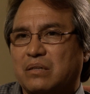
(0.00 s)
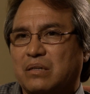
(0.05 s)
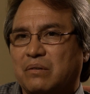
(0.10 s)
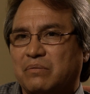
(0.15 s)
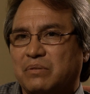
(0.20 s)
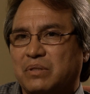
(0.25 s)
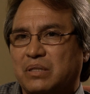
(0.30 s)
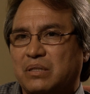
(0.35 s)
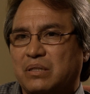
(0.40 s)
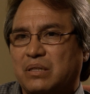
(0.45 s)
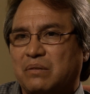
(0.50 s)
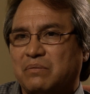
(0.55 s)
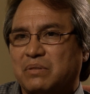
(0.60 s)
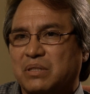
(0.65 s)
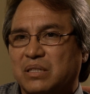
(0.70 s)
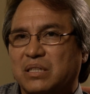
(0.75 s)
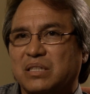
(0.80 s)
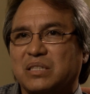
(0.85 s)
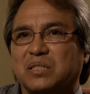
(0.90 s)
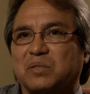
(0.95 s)
of the
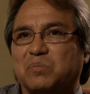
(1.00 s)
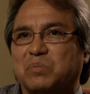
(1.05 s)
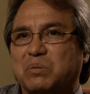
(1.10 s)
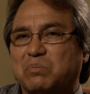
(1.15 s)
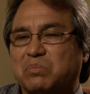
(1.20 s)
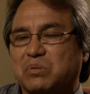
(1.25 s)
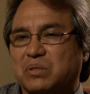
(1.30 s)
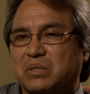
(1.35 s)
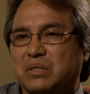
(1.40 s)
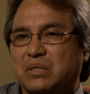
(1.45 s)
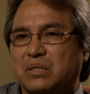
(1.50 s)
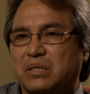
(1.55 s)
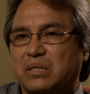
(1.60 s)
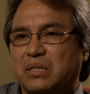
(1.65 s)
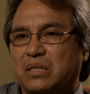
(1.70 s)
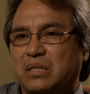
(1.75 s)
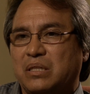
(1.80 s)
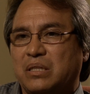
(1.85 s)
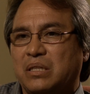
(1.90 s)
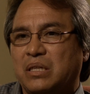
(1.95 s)
indigenous peoples
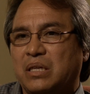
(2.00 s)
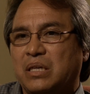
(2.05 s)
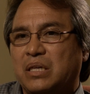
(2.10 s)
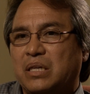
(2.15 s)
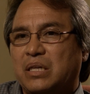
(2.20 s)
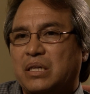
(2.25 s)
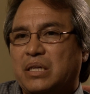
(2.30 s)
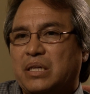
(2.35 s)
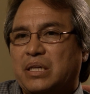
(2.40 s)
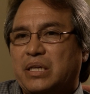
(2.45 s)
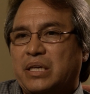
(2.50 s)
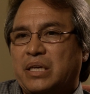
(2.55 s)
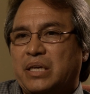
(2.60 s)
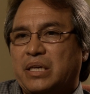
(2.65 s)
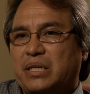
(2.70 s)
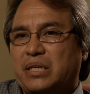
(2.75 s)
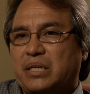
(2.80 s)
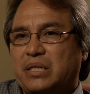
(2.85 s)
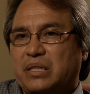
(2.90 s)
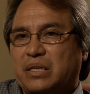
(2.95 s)
in
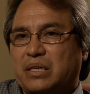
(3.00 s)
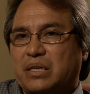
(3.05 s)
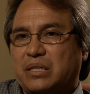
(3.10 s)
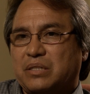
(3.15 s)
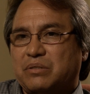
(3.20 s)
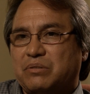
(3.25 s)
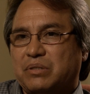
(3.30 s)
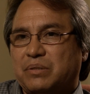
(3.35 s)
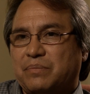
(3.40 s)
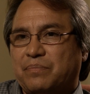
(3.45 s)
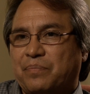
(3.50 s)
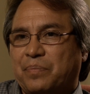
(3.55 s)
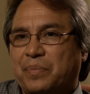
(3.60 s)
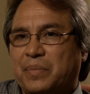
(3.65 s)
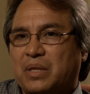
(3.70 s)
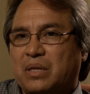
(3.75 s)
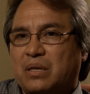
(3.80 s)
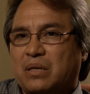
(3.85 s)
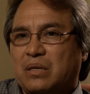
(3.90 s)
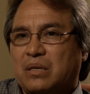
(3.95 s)
the country.
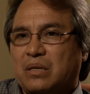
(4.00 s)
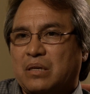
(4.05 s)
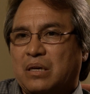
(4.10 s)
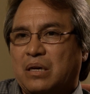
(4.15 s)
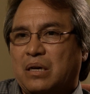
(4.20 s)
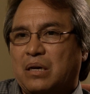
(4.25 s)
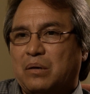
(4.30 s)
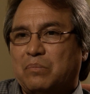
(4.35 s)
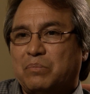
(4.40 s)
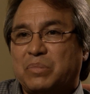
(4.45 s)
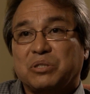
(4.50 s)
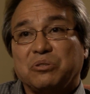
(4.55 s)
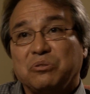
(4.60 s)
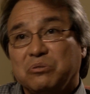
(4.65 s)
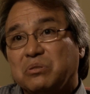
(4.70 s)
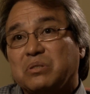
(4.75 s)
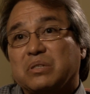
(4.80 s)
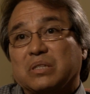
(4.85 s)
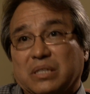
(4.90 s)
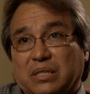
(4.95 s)
But
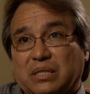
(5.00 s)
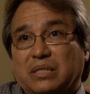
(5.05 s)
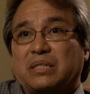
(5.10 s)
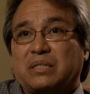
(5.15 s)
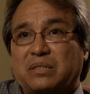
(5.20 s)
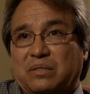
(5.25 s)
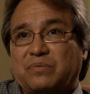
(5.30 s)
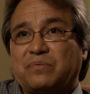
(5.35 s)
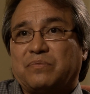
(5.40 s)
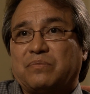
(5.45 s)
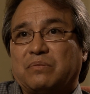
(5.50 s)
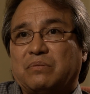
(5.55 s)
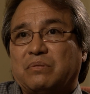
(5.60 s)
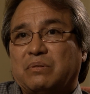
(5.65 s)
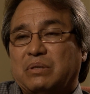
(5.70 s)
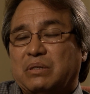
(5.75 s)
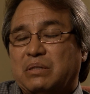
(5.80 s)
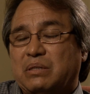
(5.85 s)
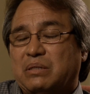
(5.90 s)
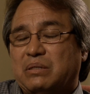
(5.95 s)
usually
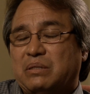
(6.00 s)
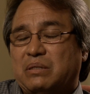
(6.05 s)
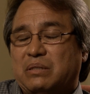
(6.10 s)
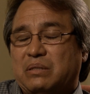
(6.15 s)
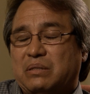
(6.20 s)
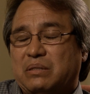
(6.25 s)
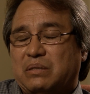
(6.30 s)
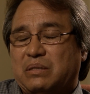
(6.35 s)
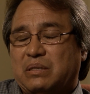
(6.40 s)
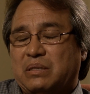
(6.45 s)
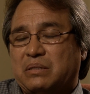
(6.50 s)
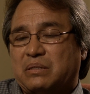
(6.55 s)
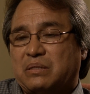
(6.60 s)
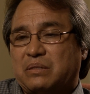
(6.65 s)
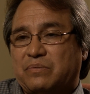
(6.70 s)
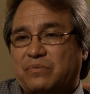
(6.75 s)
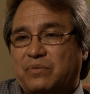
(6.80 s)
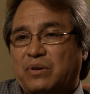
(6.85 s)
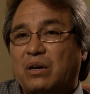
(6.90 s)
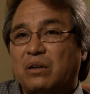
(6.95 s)

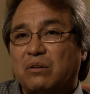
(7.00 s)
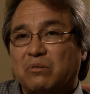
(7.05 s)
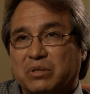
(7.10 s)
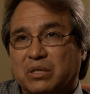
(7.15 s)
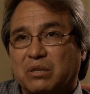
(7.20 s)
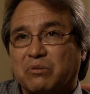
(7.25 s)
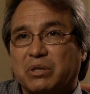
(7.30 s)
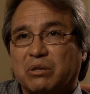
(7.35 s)
it's following a